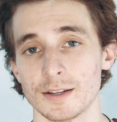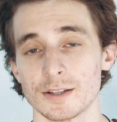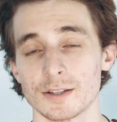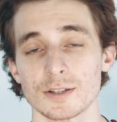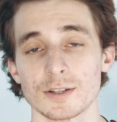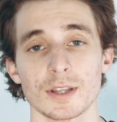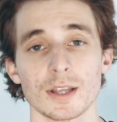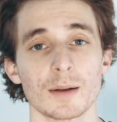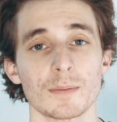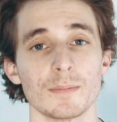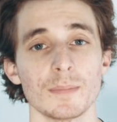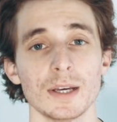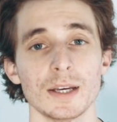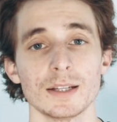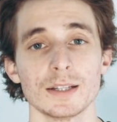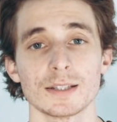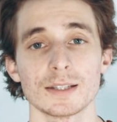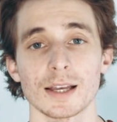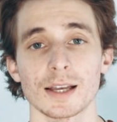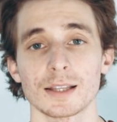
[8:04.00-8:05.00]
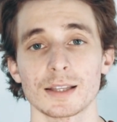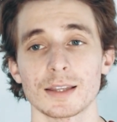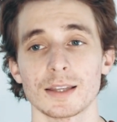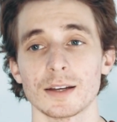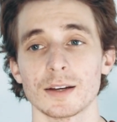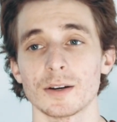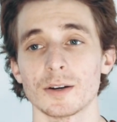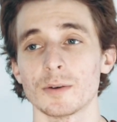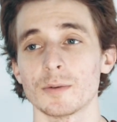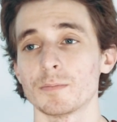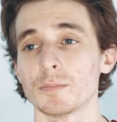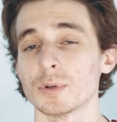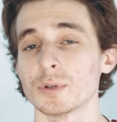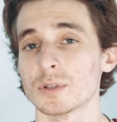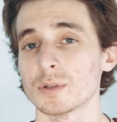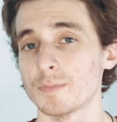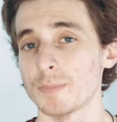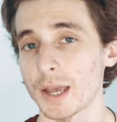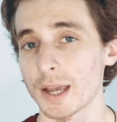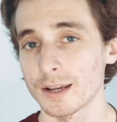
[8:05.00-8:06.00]
So that means that their
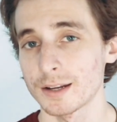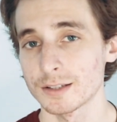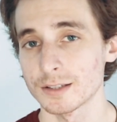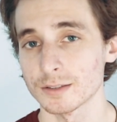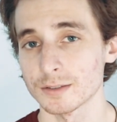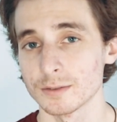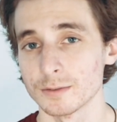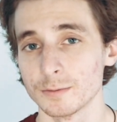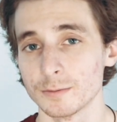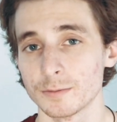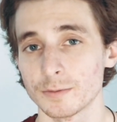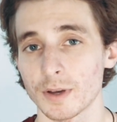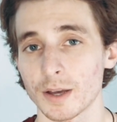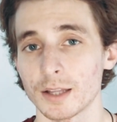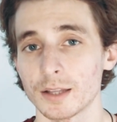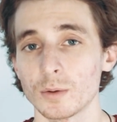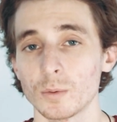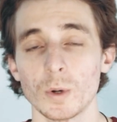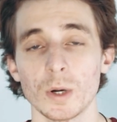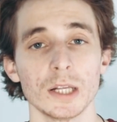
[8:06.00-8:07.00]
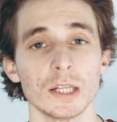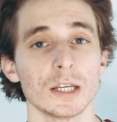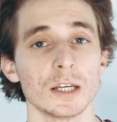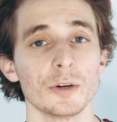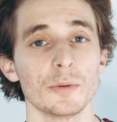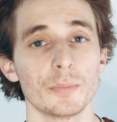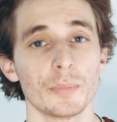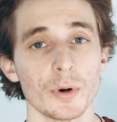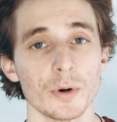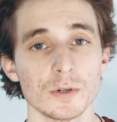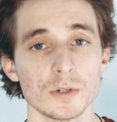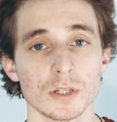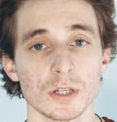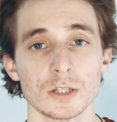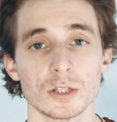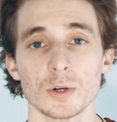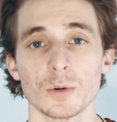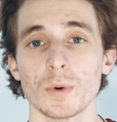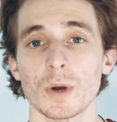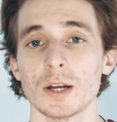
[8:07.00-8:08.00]
perspective and the way they approach
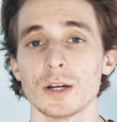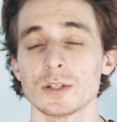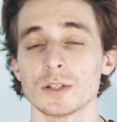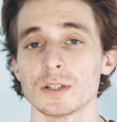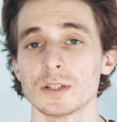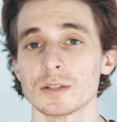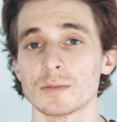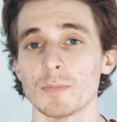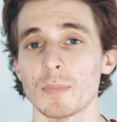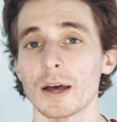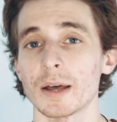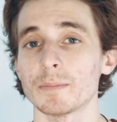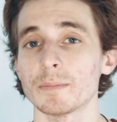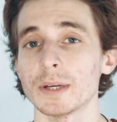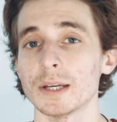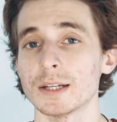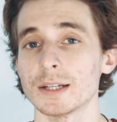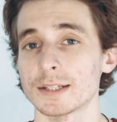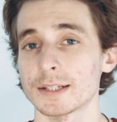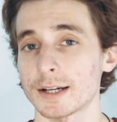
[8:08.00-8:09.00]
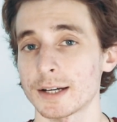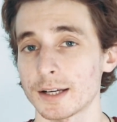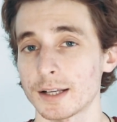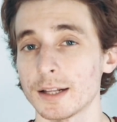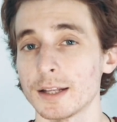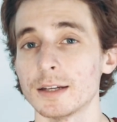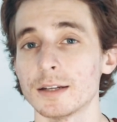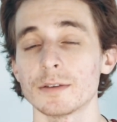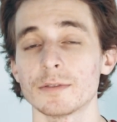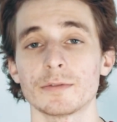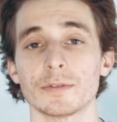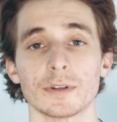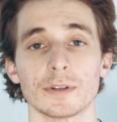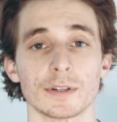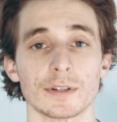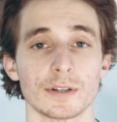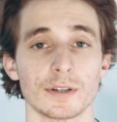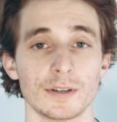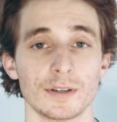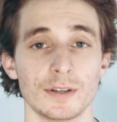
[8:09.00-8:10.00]
situations might be entirely
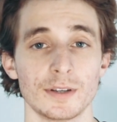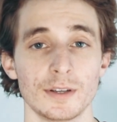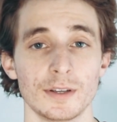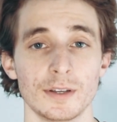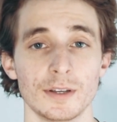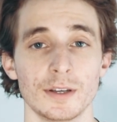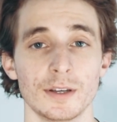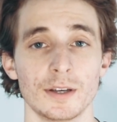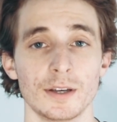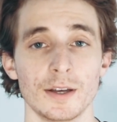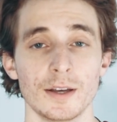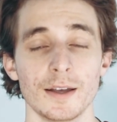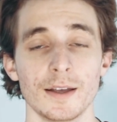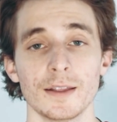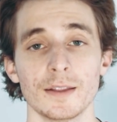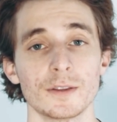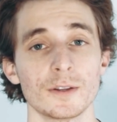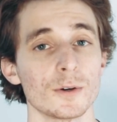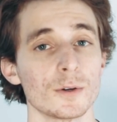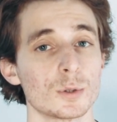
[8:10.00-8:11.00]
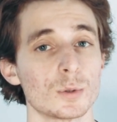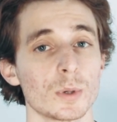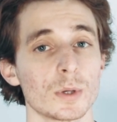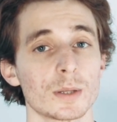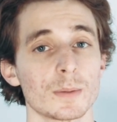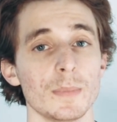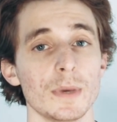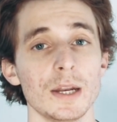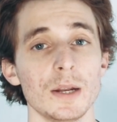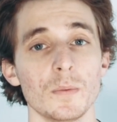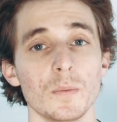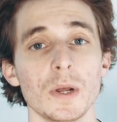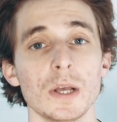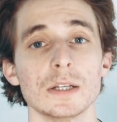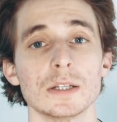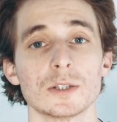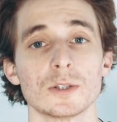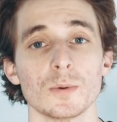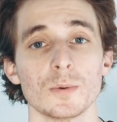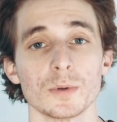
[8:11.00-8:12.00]
different. Those with many
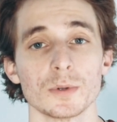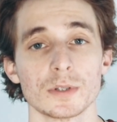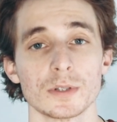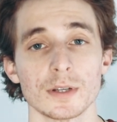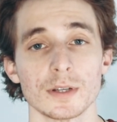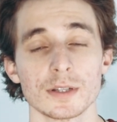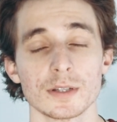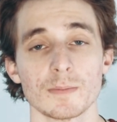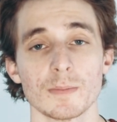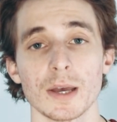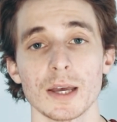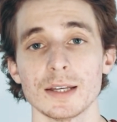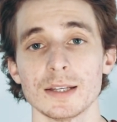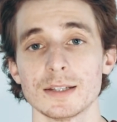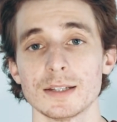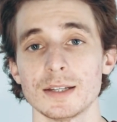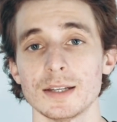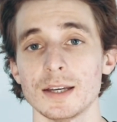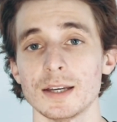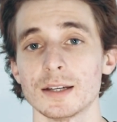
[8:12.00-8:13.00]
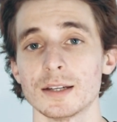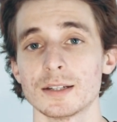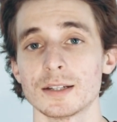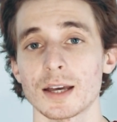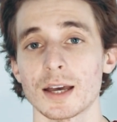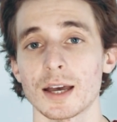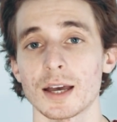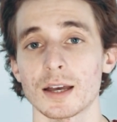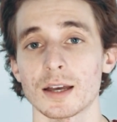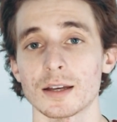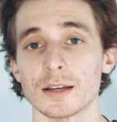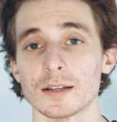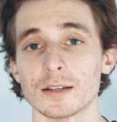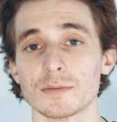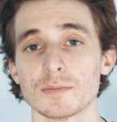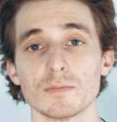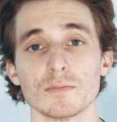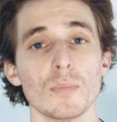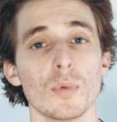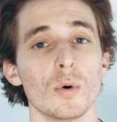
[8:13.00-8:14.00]
resources may see it
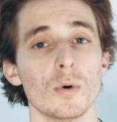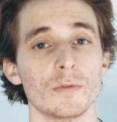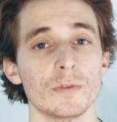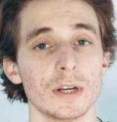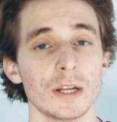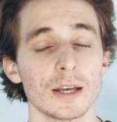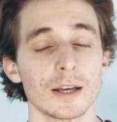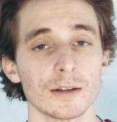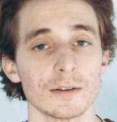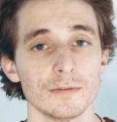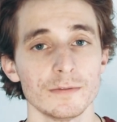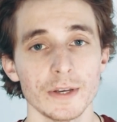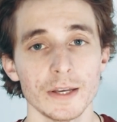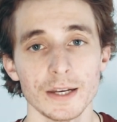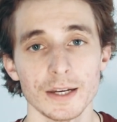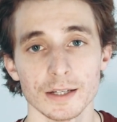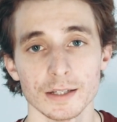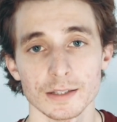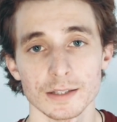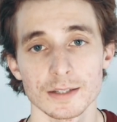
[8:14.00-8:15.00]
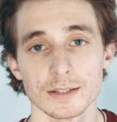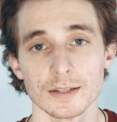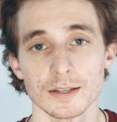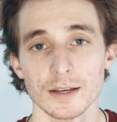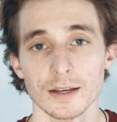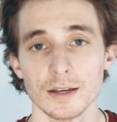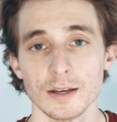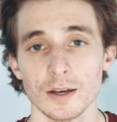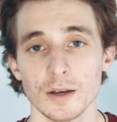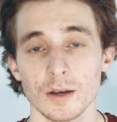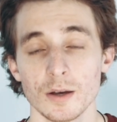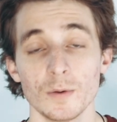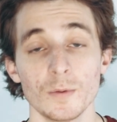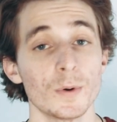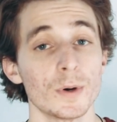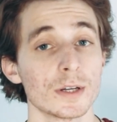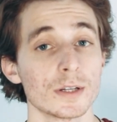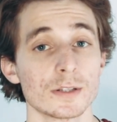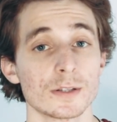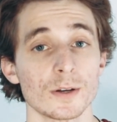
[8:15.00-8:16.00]
as more of an inconvenience,
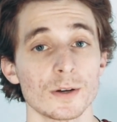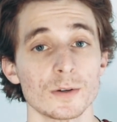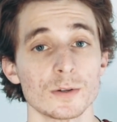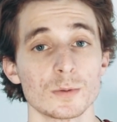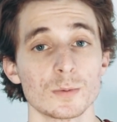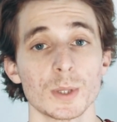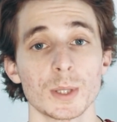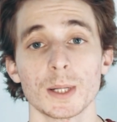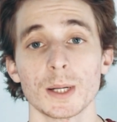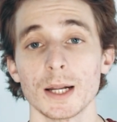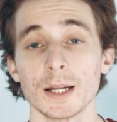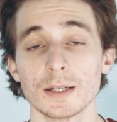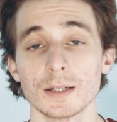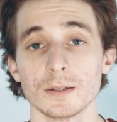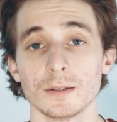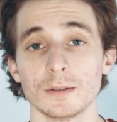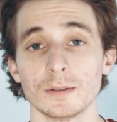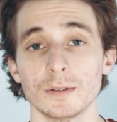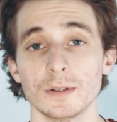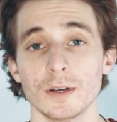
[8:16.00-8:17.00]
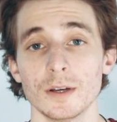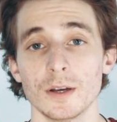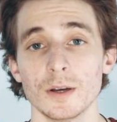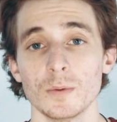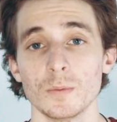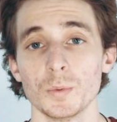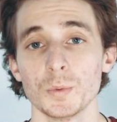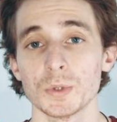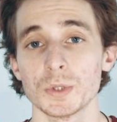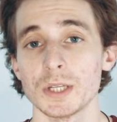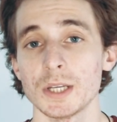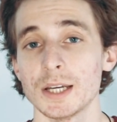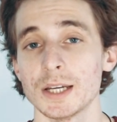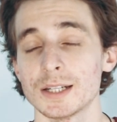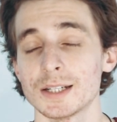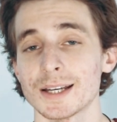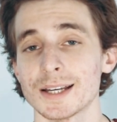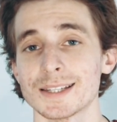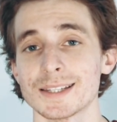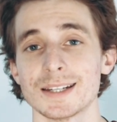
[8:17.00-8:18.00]
whereas those with little will see
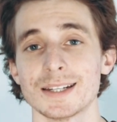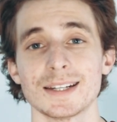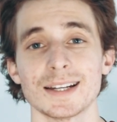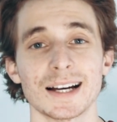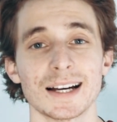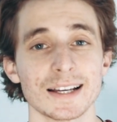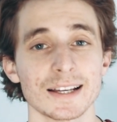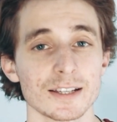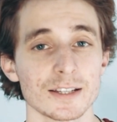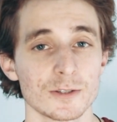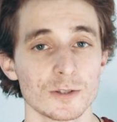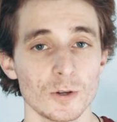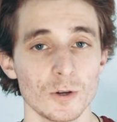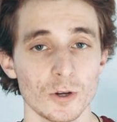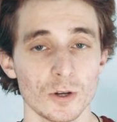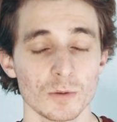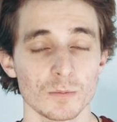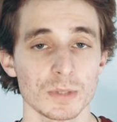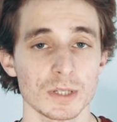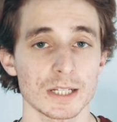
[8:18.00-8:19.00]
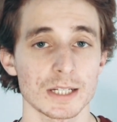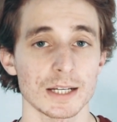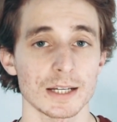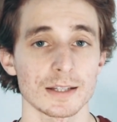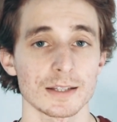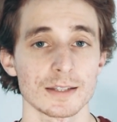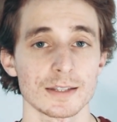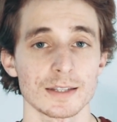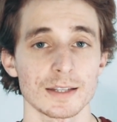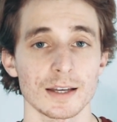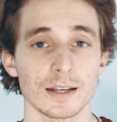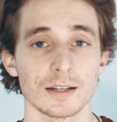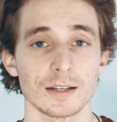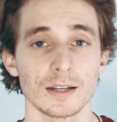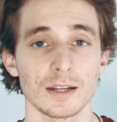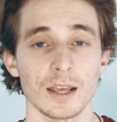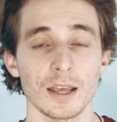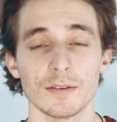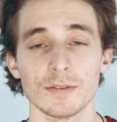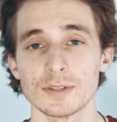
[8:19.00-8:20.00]
it as a dire circumstance
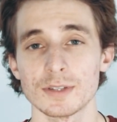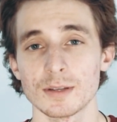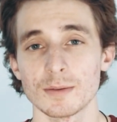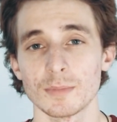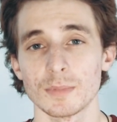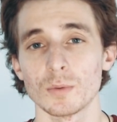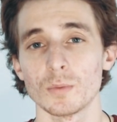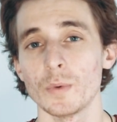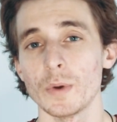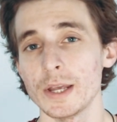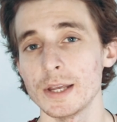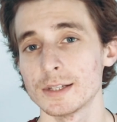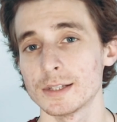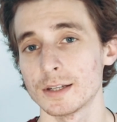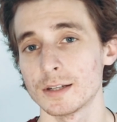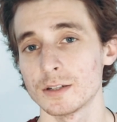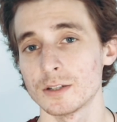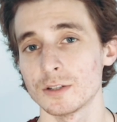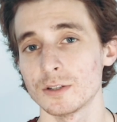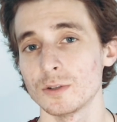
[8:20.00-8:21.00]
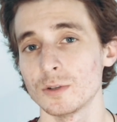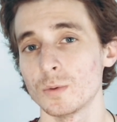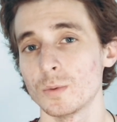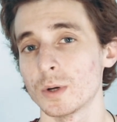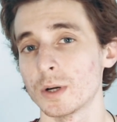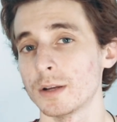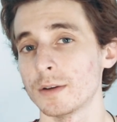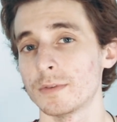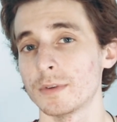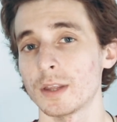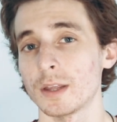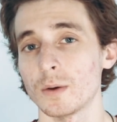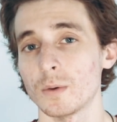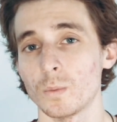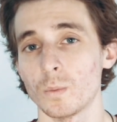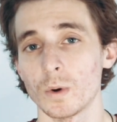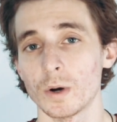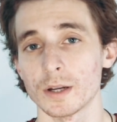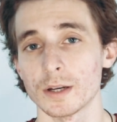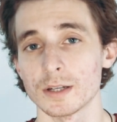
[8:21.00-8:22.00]
that gives them the reason to do whatever they
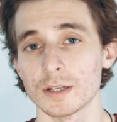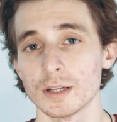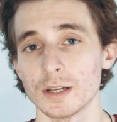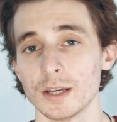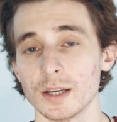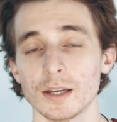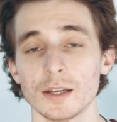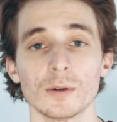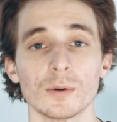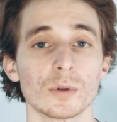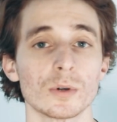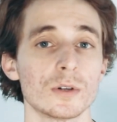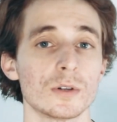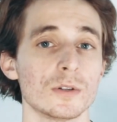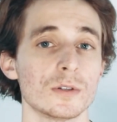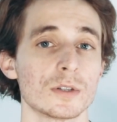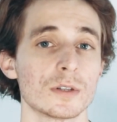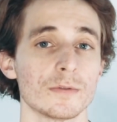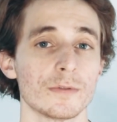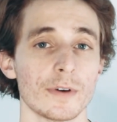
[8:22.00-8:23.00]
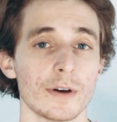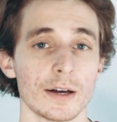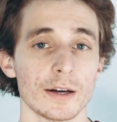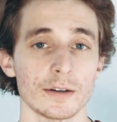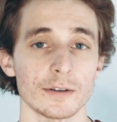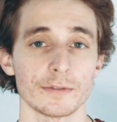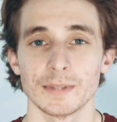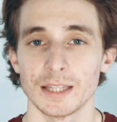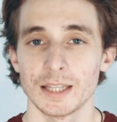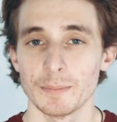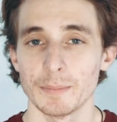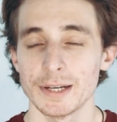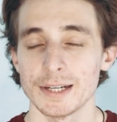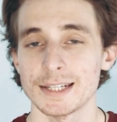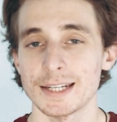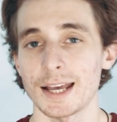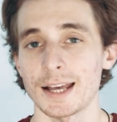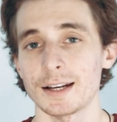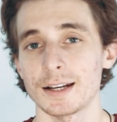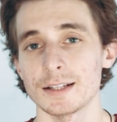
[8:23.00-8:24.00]
want in order to survive. The
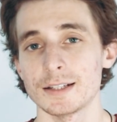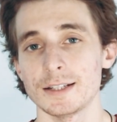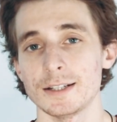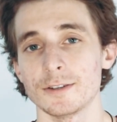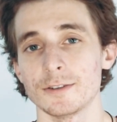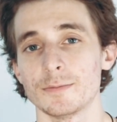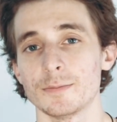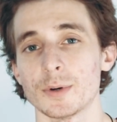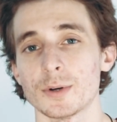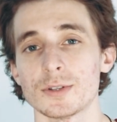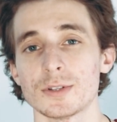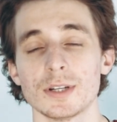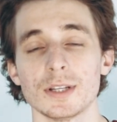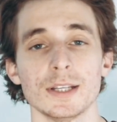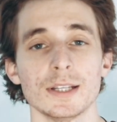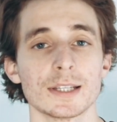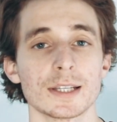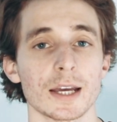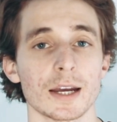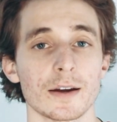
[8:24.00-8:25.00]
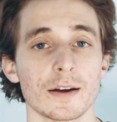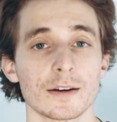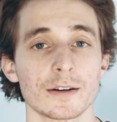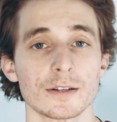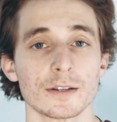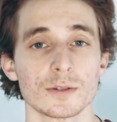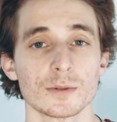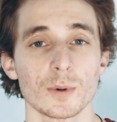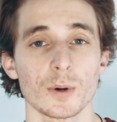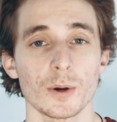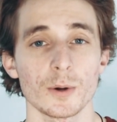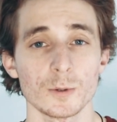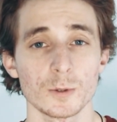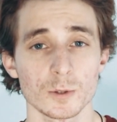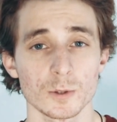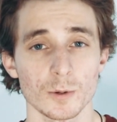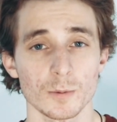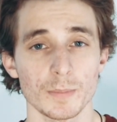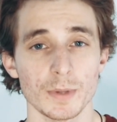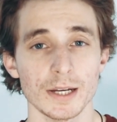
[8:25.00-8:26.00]
mentality of most of these characters will
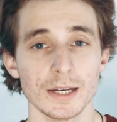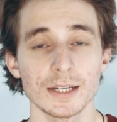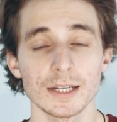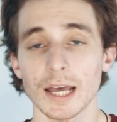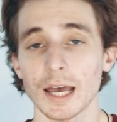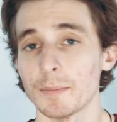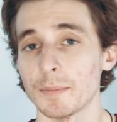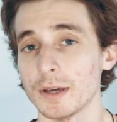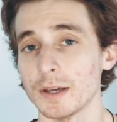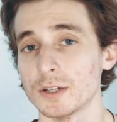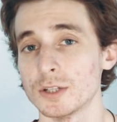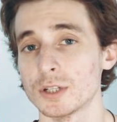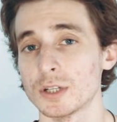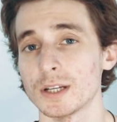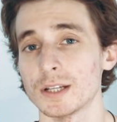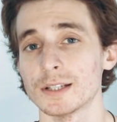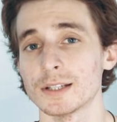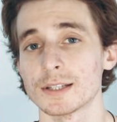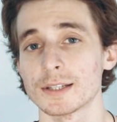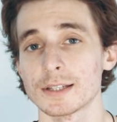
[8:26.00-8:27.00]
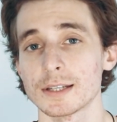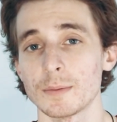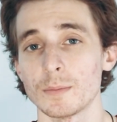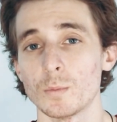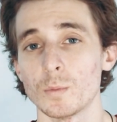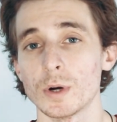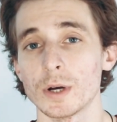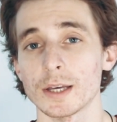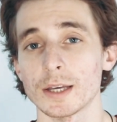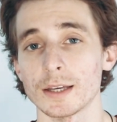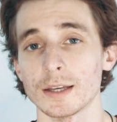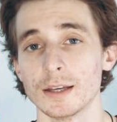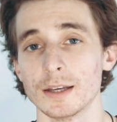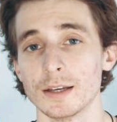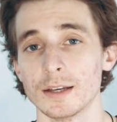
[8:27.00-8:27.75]
also be damaged in some way.